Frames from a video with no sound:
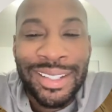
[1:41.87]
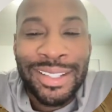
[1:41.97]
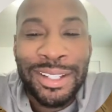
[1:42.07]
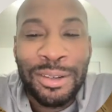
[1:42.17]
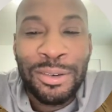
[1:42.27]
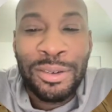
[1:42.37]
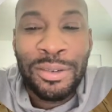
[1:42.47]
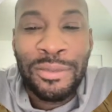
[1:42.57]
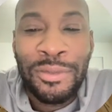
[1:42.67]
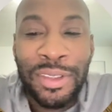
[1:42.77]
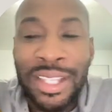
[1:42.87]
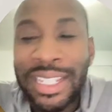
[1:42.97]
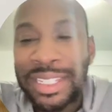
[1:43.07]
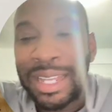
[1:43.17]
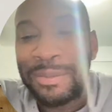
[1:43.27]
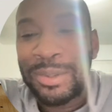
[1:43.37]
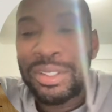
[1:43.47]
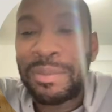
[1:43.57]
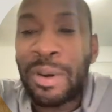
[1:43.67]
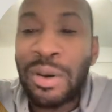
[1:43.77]
So for this example,
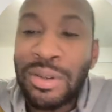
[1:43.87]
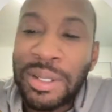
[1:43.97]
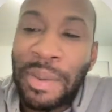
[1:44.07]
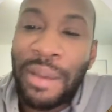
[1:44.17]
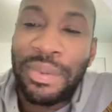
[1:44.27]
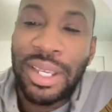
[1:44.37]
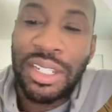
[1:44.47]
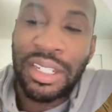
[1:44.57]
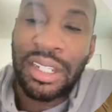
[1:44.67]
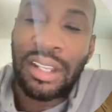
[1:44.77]
suppose a population